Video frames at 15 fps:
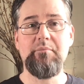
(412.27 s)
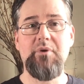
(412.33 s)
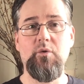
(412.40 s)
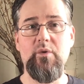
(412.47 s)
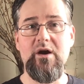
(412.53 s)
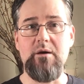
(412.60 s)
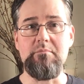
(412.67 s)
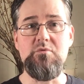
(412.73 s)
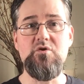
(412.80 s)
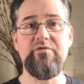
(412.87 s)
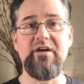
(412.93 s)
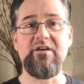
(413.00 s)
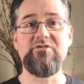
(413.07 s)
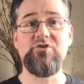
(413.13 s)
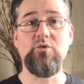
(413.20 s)
but we are
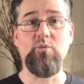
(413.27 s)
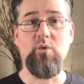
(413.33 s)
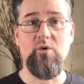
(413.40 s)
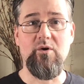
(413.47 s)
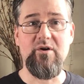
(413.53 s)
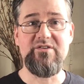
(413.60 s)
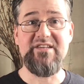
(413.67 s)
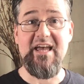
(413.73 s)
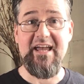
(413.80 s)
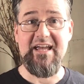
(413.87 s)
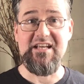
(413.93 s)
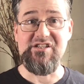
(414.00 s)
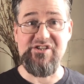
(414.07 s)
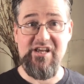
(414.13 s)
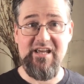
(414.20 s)
moving towards
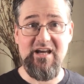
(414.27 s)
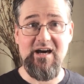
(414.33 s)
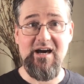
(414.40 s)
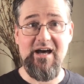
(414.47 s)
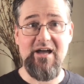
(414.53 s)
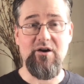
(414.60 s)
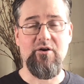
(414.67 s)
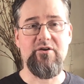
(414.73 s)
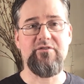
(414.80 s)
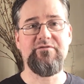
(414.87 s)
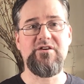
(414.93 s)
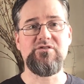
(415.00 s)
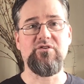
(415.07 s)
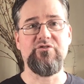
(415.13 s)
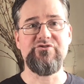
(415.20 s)
AGI,
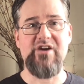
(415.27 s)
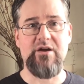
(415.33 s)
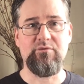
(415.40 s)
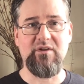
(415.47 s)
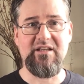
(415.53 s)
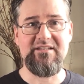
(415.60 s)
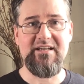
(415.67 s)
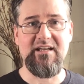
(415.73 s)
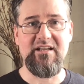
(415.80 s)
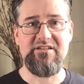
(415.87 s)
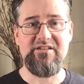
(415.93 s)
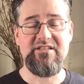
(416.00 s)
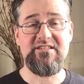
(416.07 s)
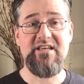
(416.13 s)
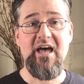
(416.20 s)
artificial general
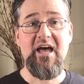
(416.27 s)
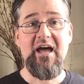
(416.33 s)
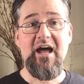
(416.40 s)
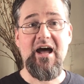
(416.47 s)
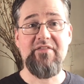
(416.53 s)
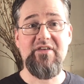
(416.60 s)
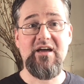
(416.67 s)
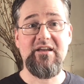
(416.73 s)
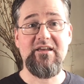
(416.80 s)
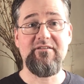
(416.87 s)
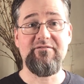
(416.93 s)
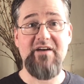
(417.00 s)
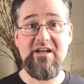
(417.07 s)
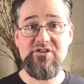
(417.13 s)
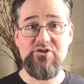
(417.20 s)
intelligence, and that
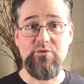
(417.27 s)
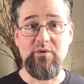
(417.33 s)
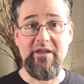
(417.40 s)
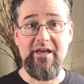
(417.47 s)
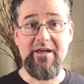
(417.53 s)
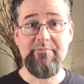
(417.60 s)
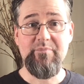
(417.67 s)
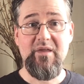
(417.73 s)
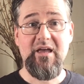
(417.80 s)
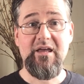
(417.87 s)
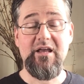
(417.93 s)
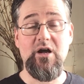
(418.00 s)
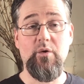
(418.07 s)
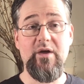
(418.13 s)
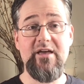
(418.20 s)
eventually,
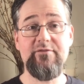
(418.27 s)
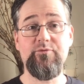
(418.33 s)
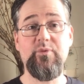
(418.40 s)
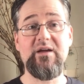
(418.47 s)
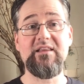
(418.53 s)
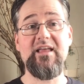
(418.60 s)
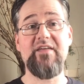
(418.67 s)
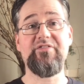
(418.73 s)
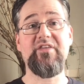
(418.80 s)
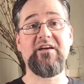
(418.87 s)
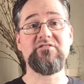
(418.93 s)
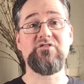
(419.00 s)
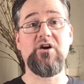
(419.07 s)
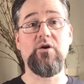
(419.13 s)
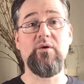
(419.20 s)
if we let
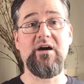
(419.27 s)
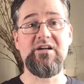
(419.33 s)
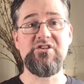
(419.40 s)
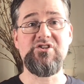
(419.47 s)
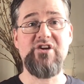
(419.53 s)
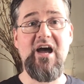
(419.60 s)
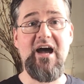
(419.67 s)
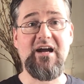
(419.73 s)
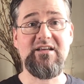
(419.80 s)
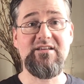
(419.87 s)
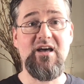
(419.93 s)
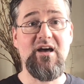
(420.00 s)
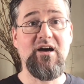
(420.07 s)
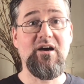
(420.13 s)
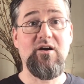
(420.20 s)
things go
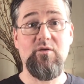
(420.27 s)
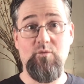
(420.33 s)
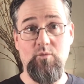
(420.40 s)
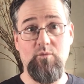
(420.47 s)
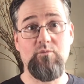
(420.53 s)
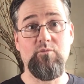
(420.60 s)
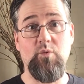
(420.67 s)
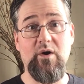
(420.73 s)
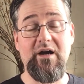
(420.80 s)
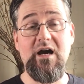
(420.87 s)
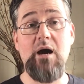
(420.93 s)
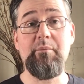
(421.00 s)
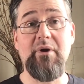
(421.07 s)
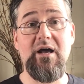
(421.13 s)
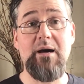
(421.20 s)
unchecked, we're
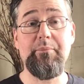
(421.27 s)
coming